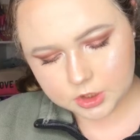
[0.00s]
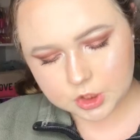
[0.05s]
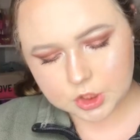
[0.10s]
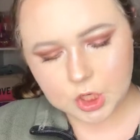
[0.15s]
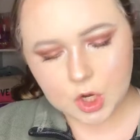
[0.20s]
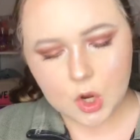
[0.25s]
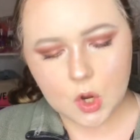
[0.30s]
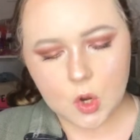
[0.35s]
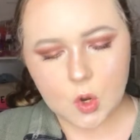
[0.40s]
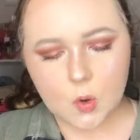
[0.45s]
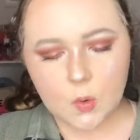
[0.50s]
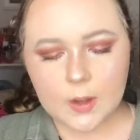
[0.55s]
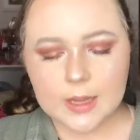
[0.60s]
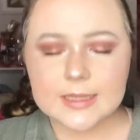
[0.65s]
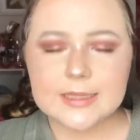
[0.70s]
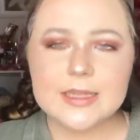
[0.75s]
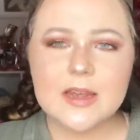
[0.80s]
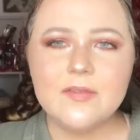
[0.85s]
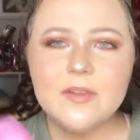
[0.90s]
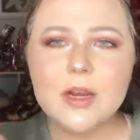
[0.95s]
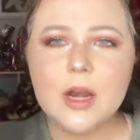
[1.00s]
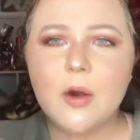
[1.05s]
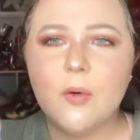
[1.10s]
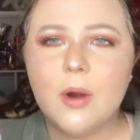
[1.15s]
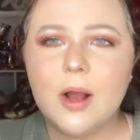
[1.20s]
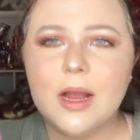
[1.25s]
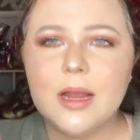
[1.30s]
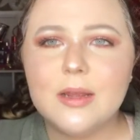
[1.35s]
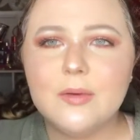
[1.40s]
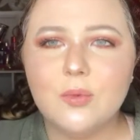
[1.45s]
So it's definitely
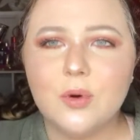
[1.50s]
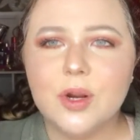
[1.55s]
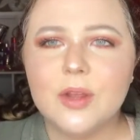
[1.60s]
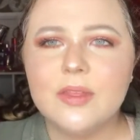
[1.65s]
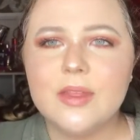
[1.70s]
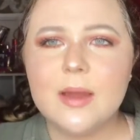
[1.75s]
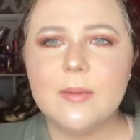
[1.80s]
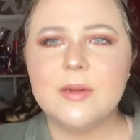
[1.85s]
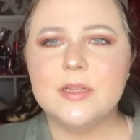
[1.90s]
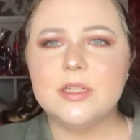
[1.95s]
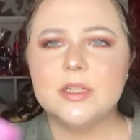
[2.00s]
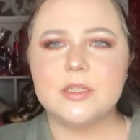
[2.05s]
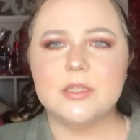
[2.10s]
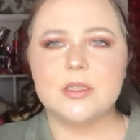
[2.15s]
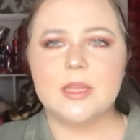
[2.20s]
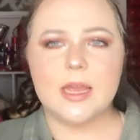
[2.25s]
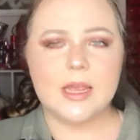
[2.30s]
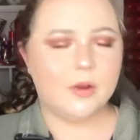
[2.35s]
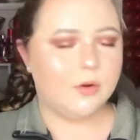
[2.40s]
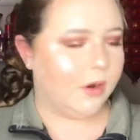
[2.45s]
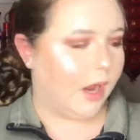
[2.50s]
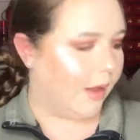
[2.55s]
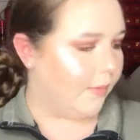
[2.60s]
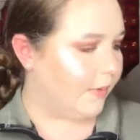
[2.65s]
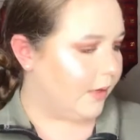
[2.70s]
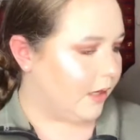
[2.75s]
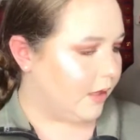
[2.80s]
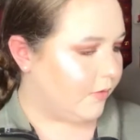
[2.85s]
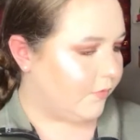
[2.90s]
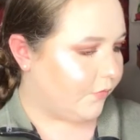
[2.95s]
not worth that much. It's like
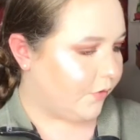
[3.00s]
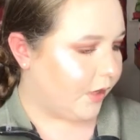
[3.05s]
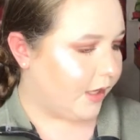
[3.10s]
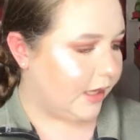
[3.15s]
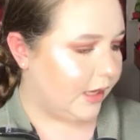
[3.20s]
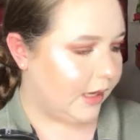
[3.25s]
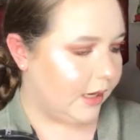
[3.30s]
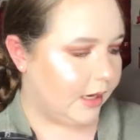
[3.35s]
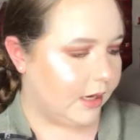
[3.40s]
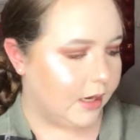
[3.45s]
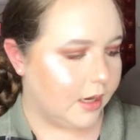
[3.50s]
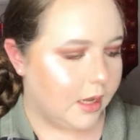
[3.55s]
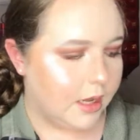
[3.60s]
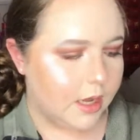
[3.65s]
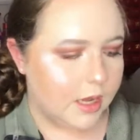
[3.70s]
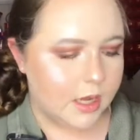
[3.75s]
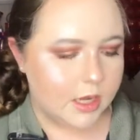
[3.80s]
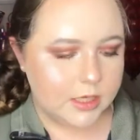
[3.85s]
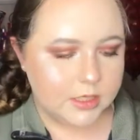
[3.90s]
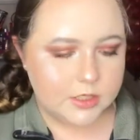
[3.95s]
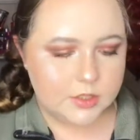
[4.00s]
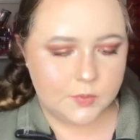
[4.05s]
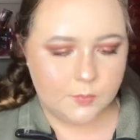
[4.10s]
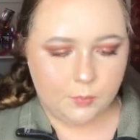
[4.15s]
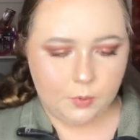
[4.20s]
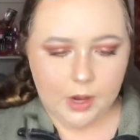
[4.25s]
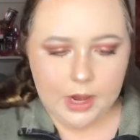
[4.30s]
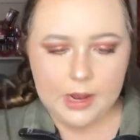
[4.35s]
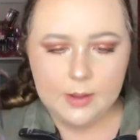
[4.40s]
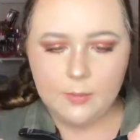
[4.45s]
grabbing a freaking
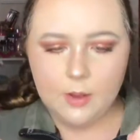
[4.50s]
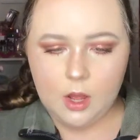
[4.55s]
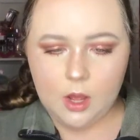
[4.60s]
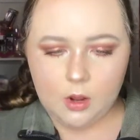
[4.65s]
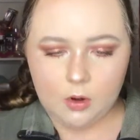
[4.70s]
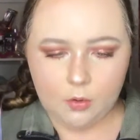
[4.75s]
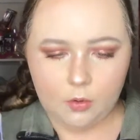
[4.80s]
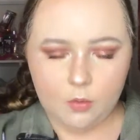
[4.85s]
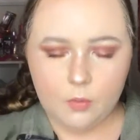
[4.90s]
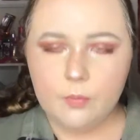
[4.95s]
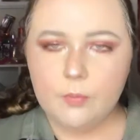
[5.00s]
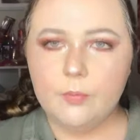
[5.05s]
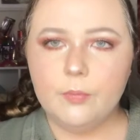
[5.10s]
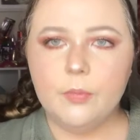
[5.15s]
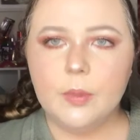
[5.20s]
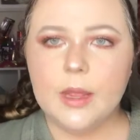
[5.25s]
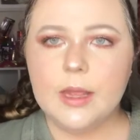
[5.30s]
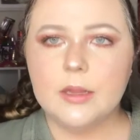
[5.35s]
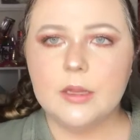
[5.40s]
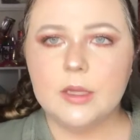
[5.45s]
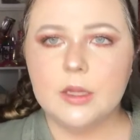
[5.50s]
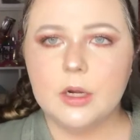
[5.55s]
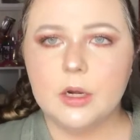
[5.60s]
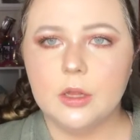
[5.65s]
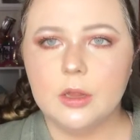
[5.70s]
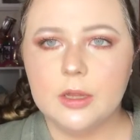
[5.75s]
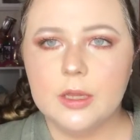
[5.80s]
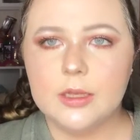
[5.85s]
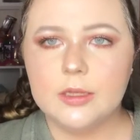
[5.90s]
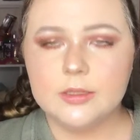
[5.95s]
spray bottle. Like,
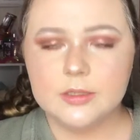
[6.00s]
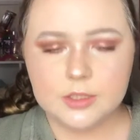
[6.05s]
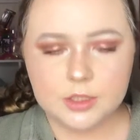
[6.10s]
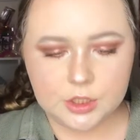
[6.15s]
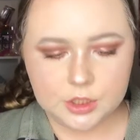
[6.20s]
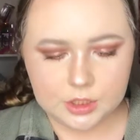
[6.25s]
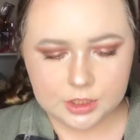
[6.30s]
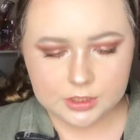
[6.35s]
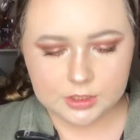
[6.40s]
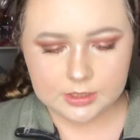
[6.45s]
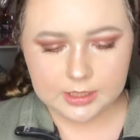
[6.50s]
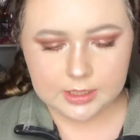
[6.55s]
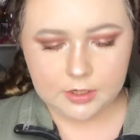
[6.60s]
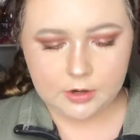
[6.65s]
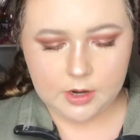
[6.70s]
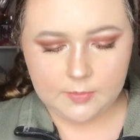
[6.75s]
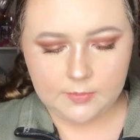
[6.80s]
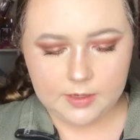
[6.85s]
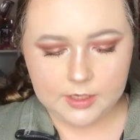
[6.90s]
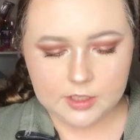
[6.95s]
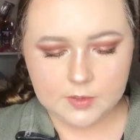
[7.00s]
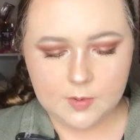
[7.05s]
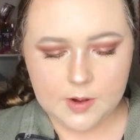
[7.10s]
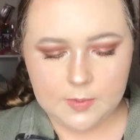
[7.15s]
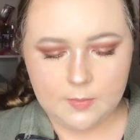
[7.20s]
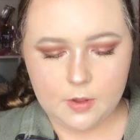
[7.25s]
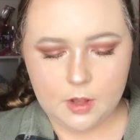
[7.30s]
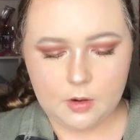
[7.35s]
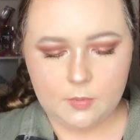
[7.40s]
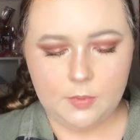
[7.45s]
literally, it's just like grabbing a spray
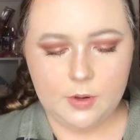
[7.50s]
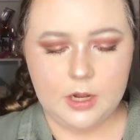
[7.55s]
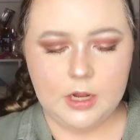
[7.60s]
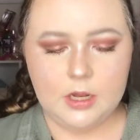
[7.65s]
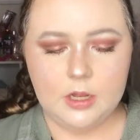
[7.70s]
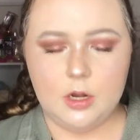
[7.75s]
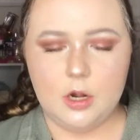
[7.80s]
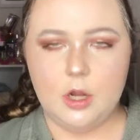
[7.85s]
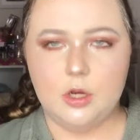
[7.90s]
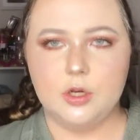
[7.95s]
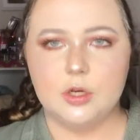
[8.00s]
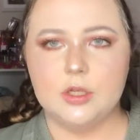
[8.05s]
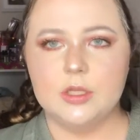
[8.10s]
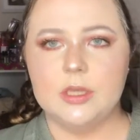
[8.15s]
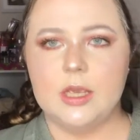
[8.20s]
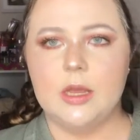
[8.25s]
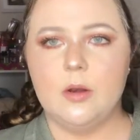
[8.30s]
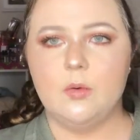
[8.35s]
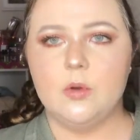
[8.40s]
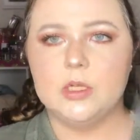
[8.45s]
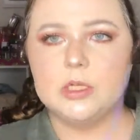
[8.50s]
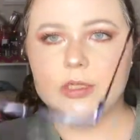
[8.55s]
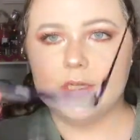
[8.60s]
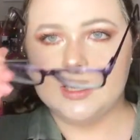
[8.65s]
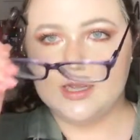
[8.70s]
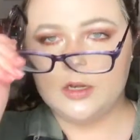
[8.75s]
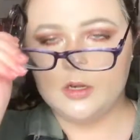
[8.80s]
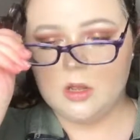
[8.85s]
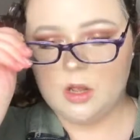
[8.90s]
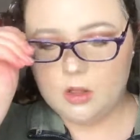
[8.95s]
bottle and putting it on your skin, which is
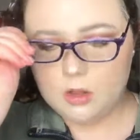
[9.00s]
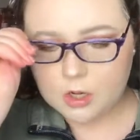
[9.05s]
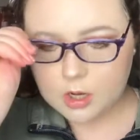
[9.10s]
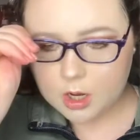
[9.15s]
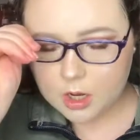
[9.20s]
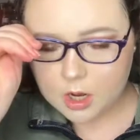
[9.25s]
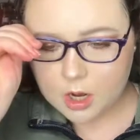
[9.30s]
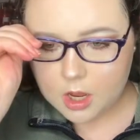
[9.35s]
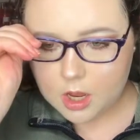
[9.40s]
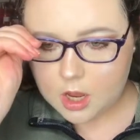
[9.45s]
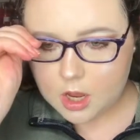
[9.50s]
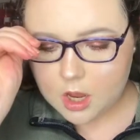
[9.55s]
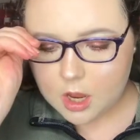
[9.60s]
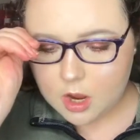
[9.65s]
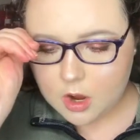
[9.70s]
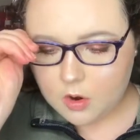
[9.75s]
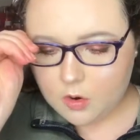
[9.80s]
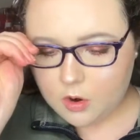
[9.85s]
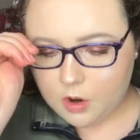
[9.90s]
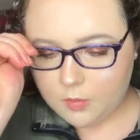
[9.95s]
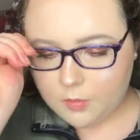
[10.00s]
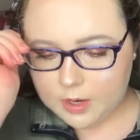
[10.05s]
like $1 or